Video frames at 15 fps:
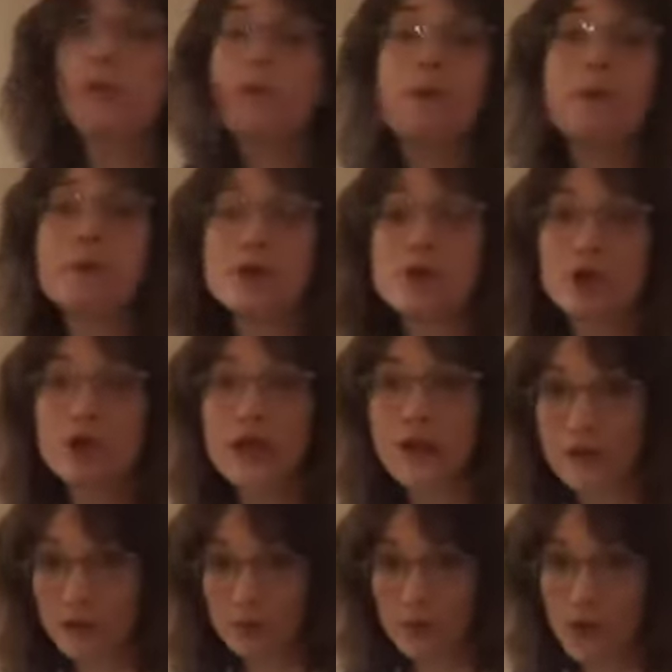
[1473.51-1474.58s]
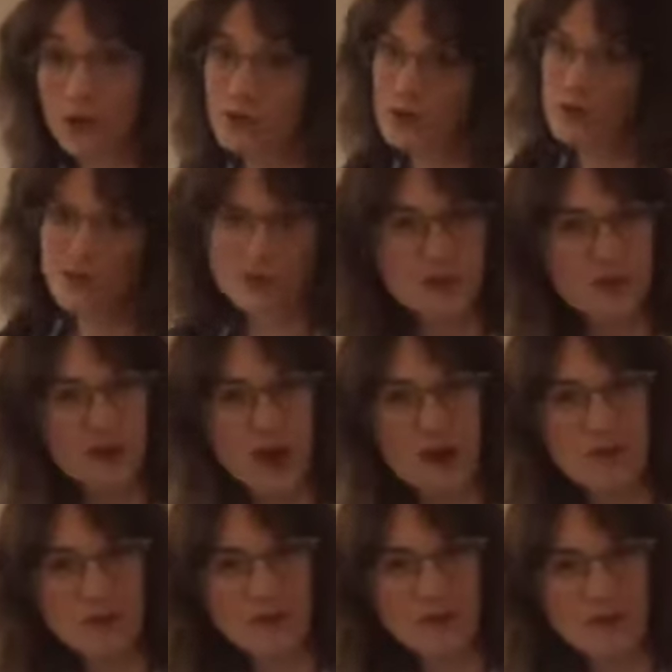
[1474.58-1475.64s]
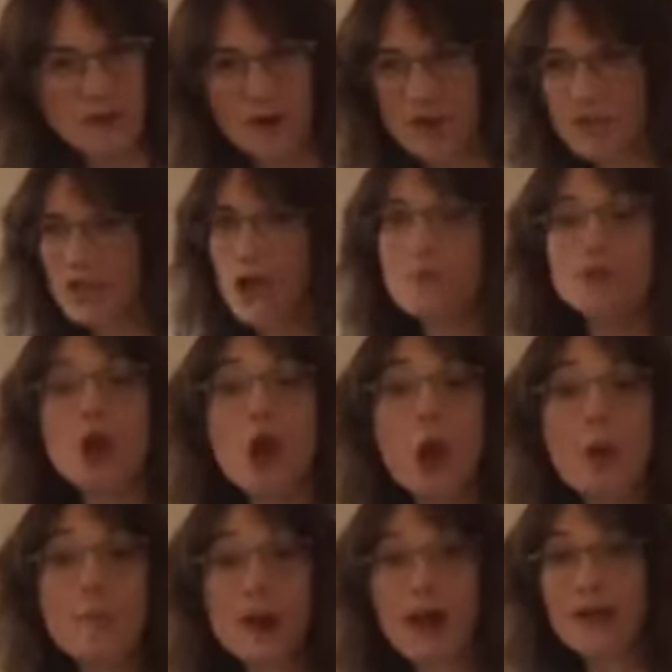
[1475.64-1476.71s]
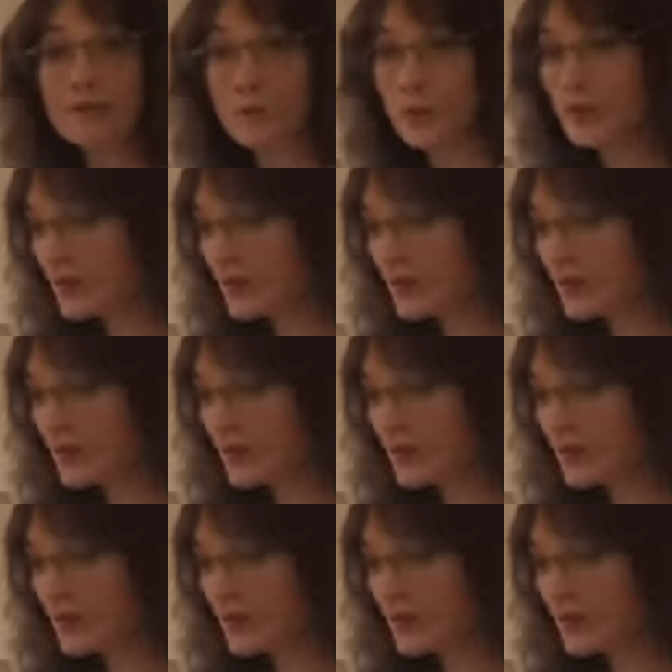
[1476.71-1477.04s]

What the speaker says: maybe your learning partner, I don't know if you're having learning partners in the hubs, but if we're in the